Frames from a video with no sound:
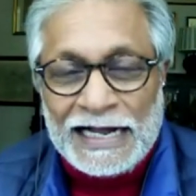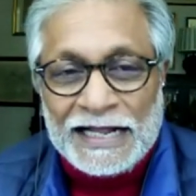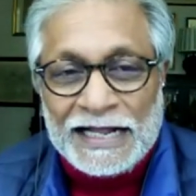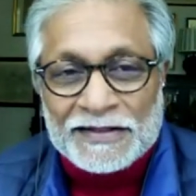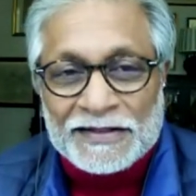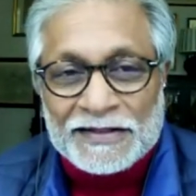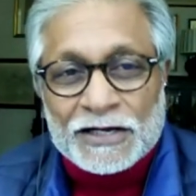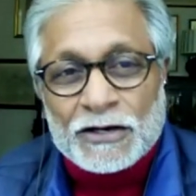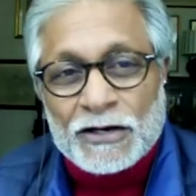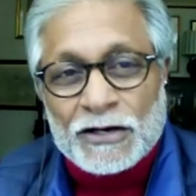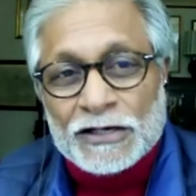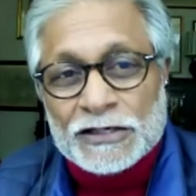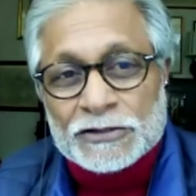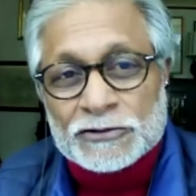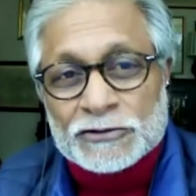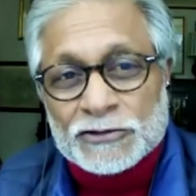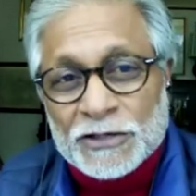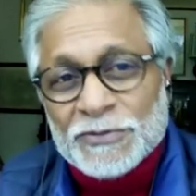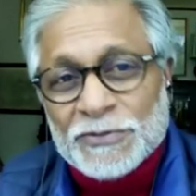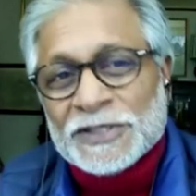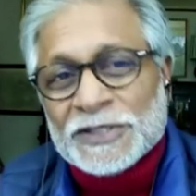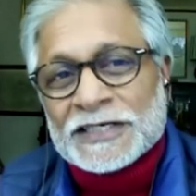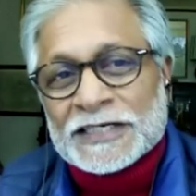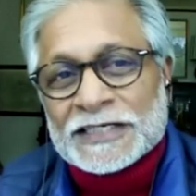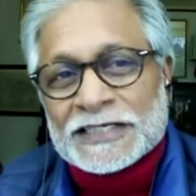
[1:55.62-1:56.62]
And the
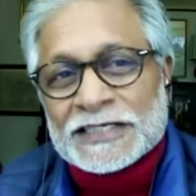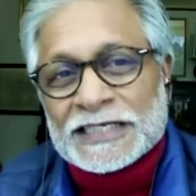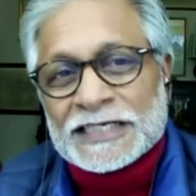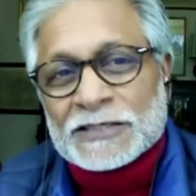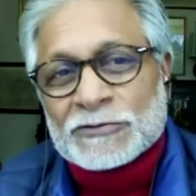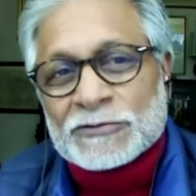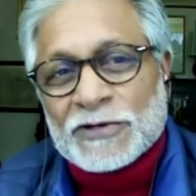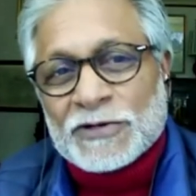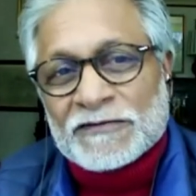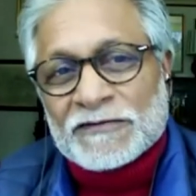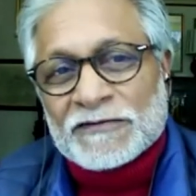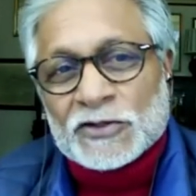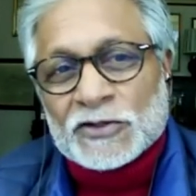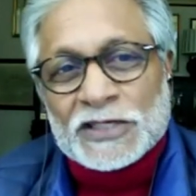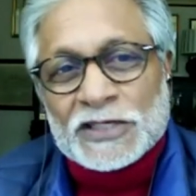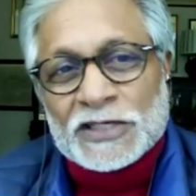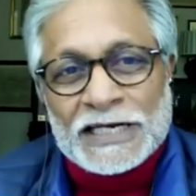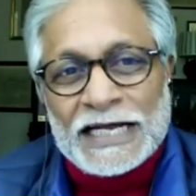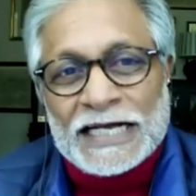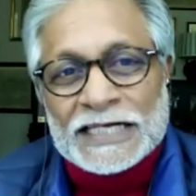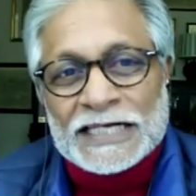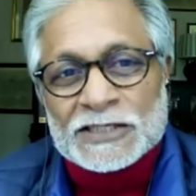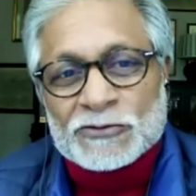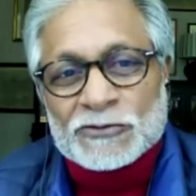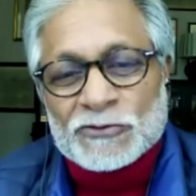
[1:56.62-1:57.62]
contributors, as we have
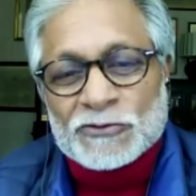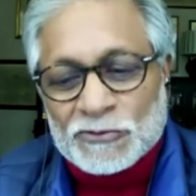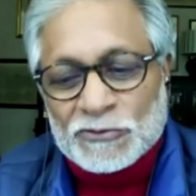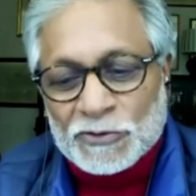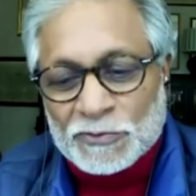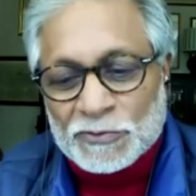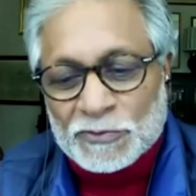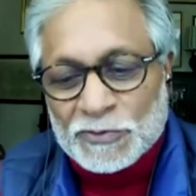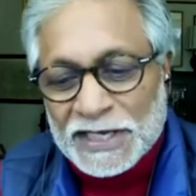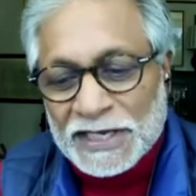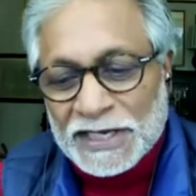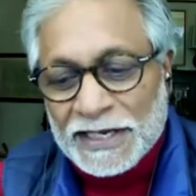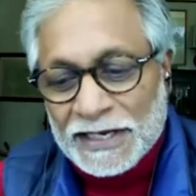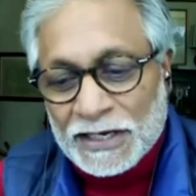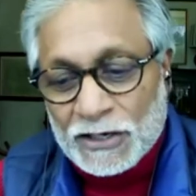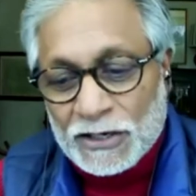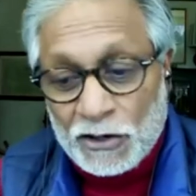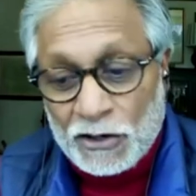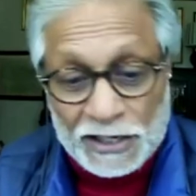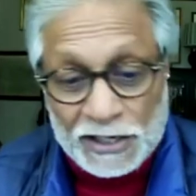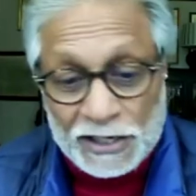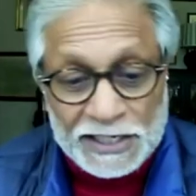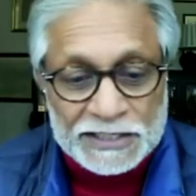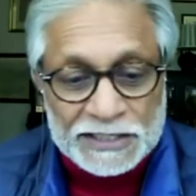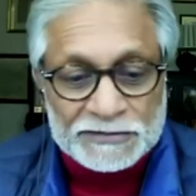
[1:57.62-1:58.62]
noted last week, could be
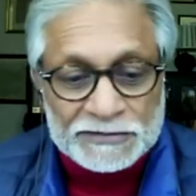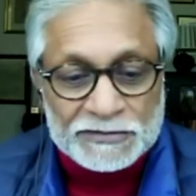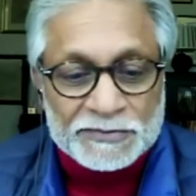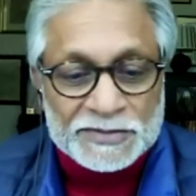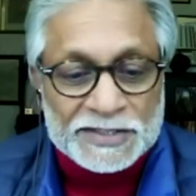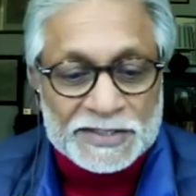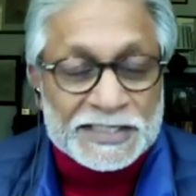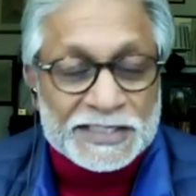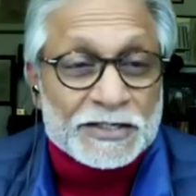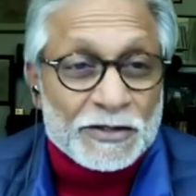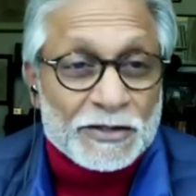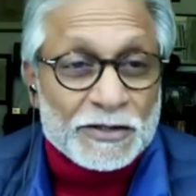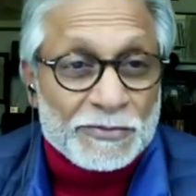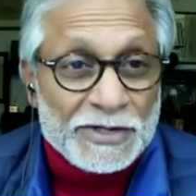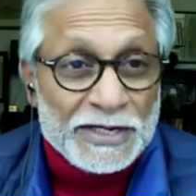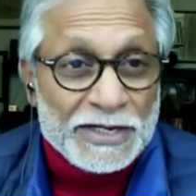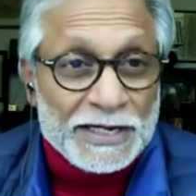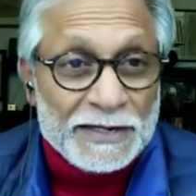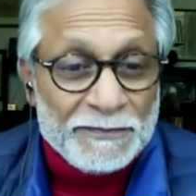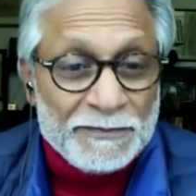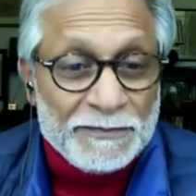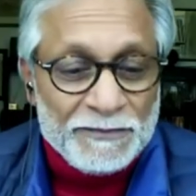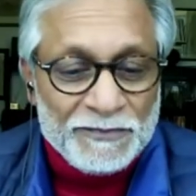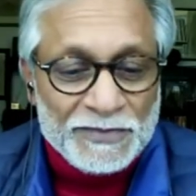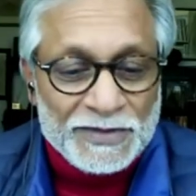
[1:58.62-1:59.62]
colleagues from
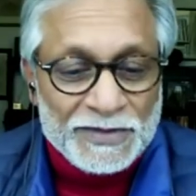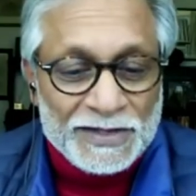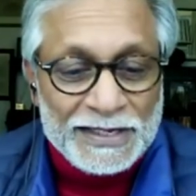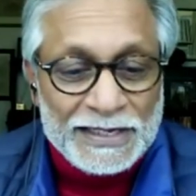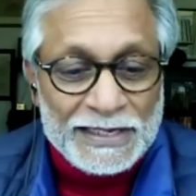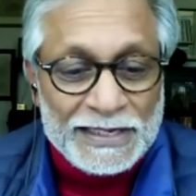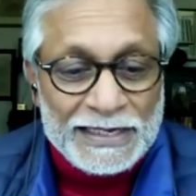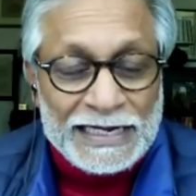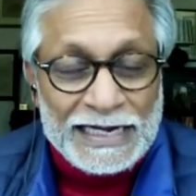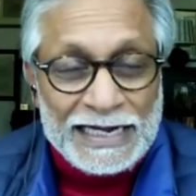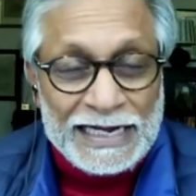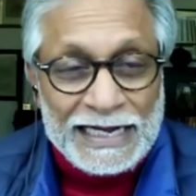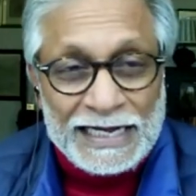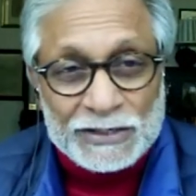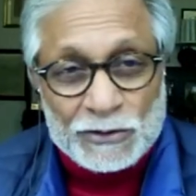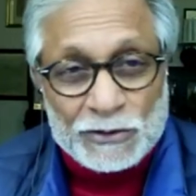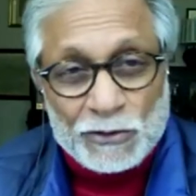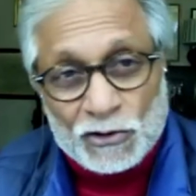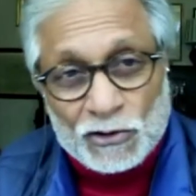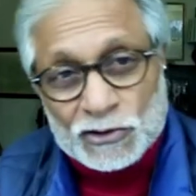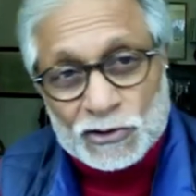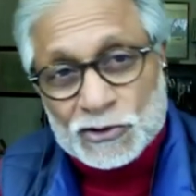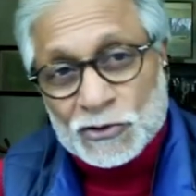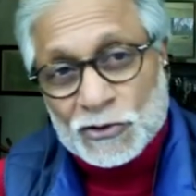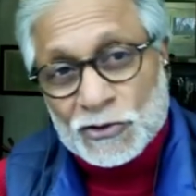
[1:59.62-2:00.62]
CWM, and
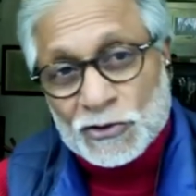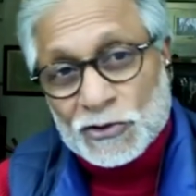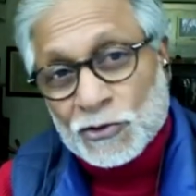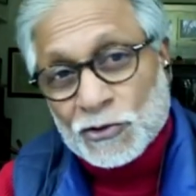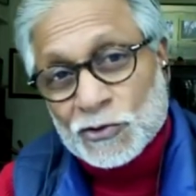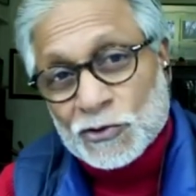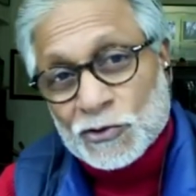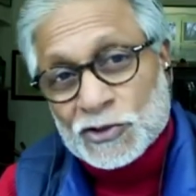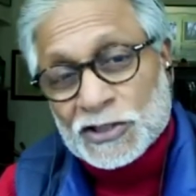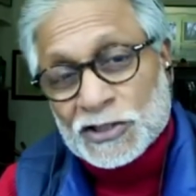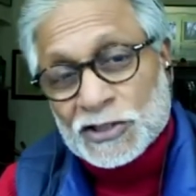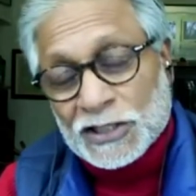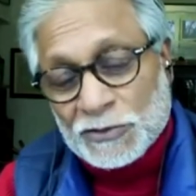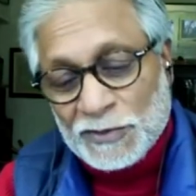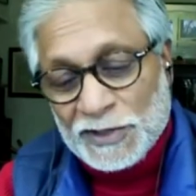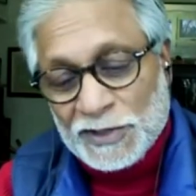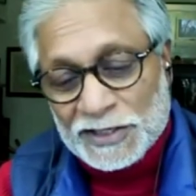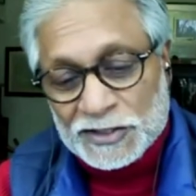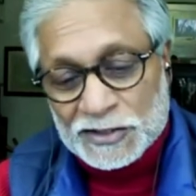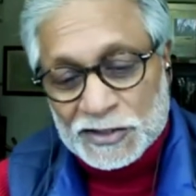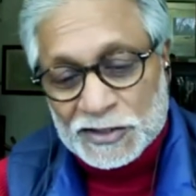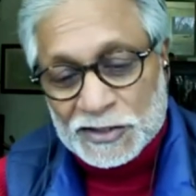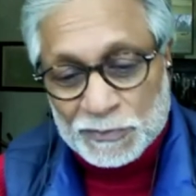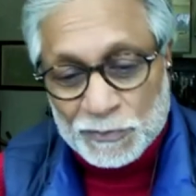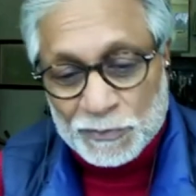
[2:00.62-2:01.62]
also those that
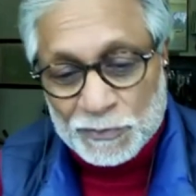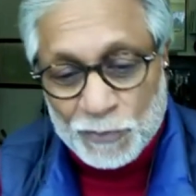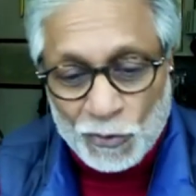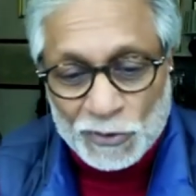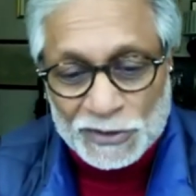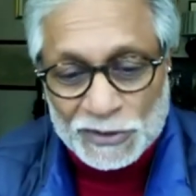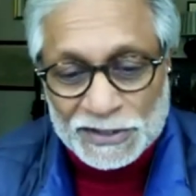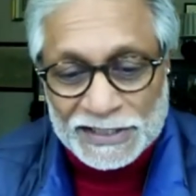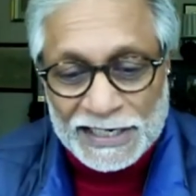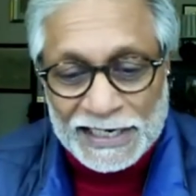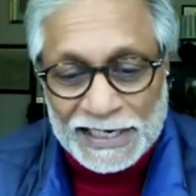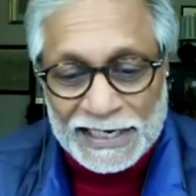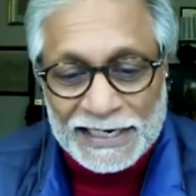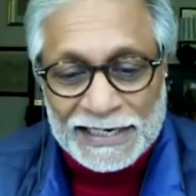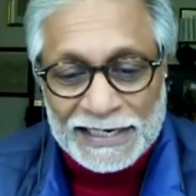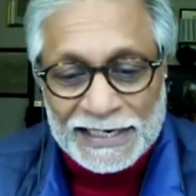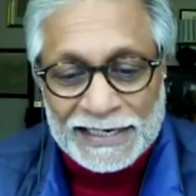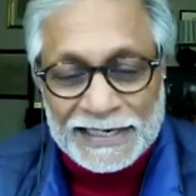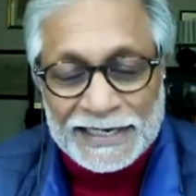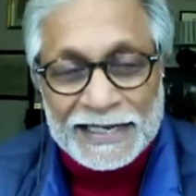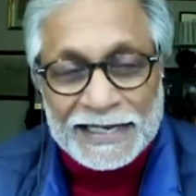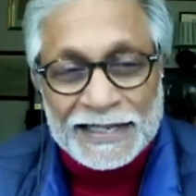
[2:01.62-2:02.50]
we are supporting